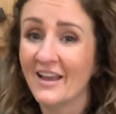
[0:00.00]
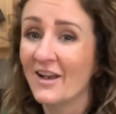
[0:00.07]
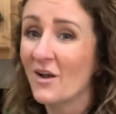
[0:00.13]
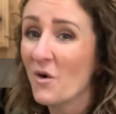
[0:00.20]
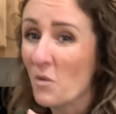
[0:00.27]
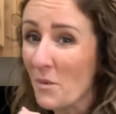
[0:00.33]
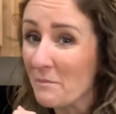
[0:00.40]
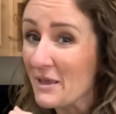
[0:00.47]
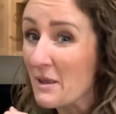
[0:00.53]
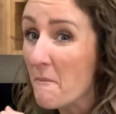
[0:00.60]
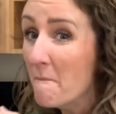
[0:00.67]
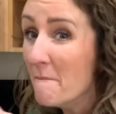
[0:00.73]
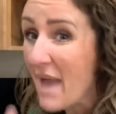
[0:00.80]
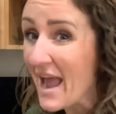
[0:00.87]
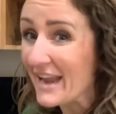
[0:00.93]
Would be
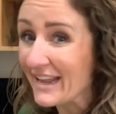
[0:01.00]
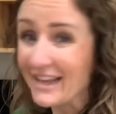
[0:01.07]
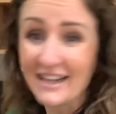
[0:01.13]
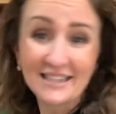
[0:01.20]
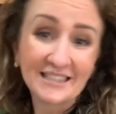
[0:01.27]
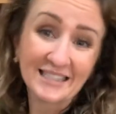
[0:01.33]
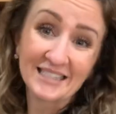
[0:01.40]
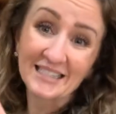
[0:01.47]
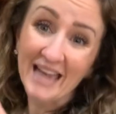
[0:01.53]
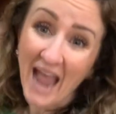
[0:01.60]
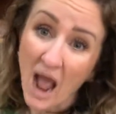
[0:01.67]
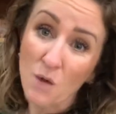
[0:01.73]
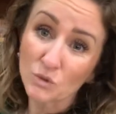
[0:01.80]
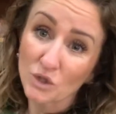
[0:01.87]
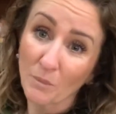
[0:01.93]
many because it's
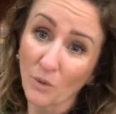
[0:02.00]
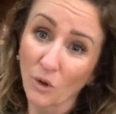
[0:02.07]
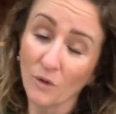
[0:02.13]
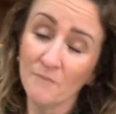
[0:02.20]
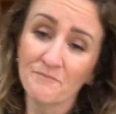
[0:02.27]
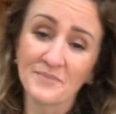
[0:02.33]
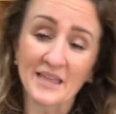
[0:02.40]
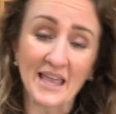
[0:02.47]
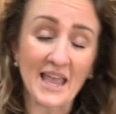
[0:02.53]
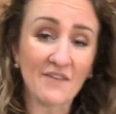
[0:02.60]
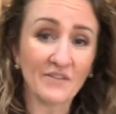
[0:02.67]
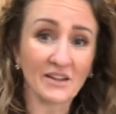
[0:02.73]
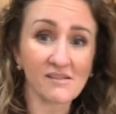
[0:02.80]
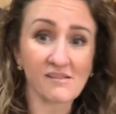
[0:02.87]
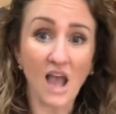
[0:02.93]
countable. If
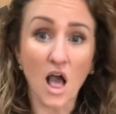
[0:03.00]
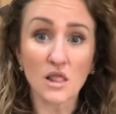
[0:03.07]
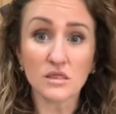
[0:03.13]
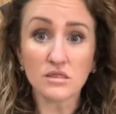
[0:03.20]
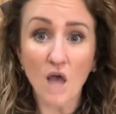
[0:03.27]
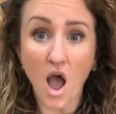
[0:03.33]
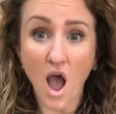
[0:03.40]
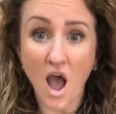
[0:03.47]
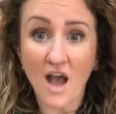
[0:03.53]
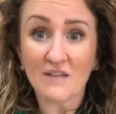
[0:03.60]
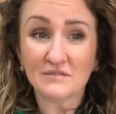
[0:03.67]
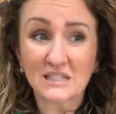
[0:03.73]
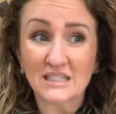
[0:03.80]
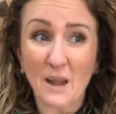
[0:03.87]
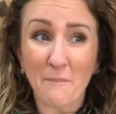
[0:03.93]
it's a lot
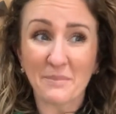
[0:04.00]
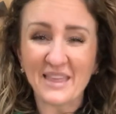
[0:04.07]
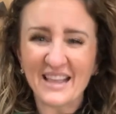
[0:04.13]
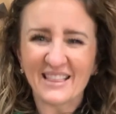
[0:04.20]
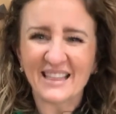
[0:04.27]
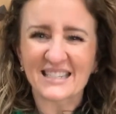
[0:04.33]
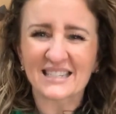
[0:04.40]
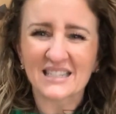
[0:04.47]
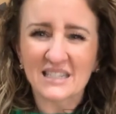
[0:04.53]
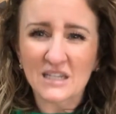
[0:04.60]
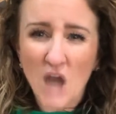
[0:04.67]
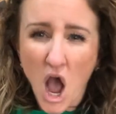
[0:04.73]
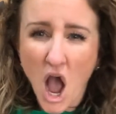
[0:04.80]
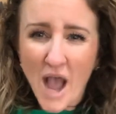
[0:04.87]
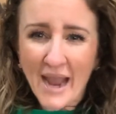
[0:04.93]
of something that's
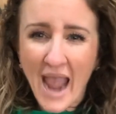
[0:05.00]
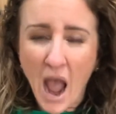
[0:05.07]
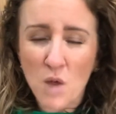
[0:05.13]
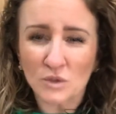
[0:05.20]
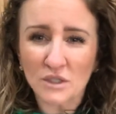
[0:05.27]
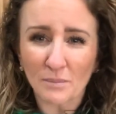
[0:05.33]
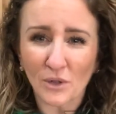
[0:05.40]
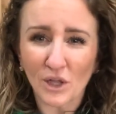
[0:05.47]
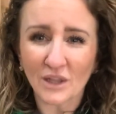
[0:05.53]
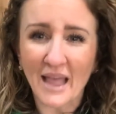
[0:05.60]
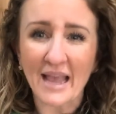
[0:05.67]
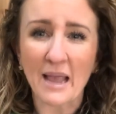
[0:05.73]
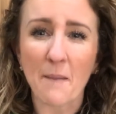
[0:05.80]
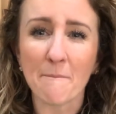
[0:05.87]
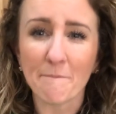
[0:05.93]
not countable,
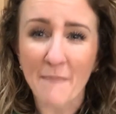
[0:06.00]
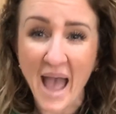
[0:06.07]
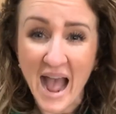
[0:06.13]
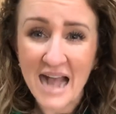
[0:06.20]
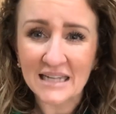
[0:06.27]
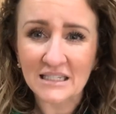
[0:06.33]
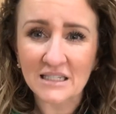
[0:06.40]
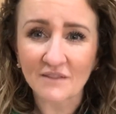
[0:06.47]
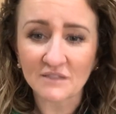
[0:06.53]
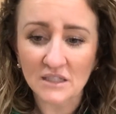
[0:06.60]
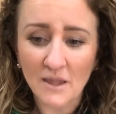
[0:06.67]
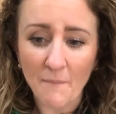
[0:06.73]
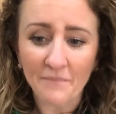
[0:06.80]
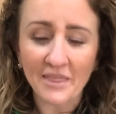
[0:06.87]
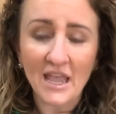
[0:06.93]
like a mass of
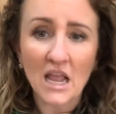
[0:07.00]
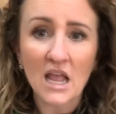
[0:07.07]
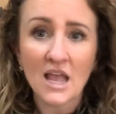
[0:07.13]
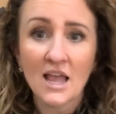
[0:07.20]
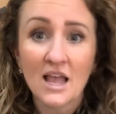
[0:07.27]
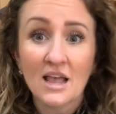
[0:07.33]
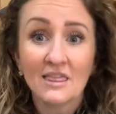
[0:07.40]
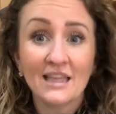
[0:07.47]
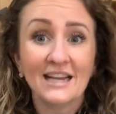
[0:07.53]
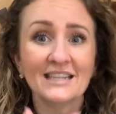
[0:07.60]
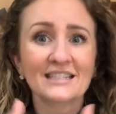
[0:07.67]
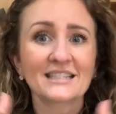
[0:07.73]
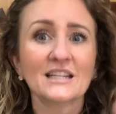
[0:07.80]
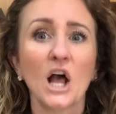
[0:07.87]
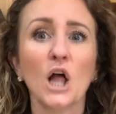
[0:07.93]
something, then
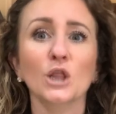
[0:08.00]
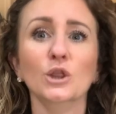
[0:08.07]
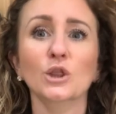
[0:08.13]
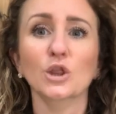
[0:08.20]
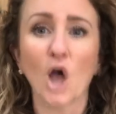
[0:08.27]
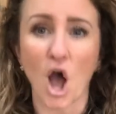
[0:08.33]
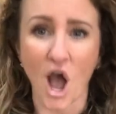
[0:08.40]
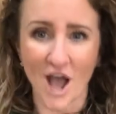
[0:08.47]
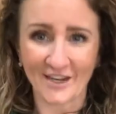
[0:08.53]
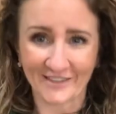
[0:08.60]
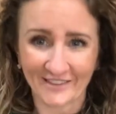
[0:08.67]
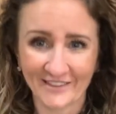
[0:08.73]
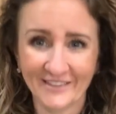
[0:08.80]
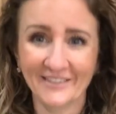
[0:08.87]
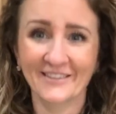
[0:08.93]
it's a lot.
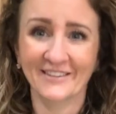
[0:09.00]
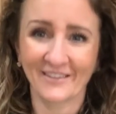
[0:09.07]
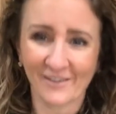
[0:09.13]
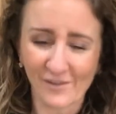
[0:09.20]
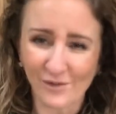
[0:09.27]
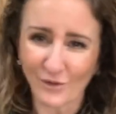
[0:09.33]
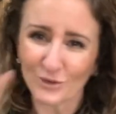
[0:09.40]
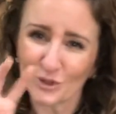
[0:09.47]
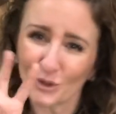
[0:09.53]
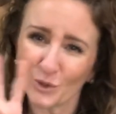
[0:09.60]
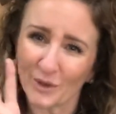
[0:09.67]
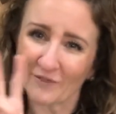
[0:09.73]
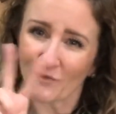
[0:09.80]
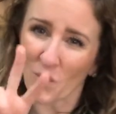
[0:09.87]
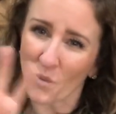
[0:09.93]
So 2
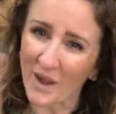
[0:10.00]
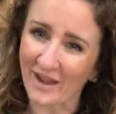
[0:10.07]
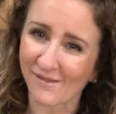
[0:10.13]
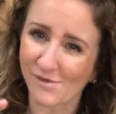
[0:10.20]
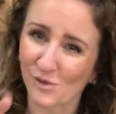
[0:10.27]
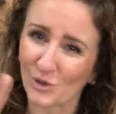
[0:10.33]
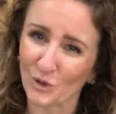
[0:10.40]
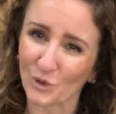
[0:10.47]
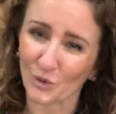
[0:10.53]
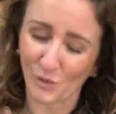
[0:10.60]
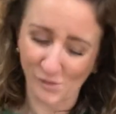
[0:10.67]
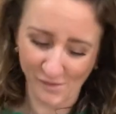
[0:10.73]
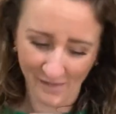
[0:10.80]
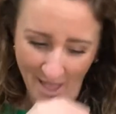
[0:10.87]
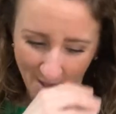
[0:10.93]
different ways to
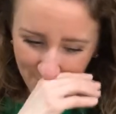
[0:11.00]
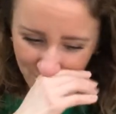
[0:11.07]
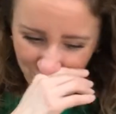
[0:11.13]
use that.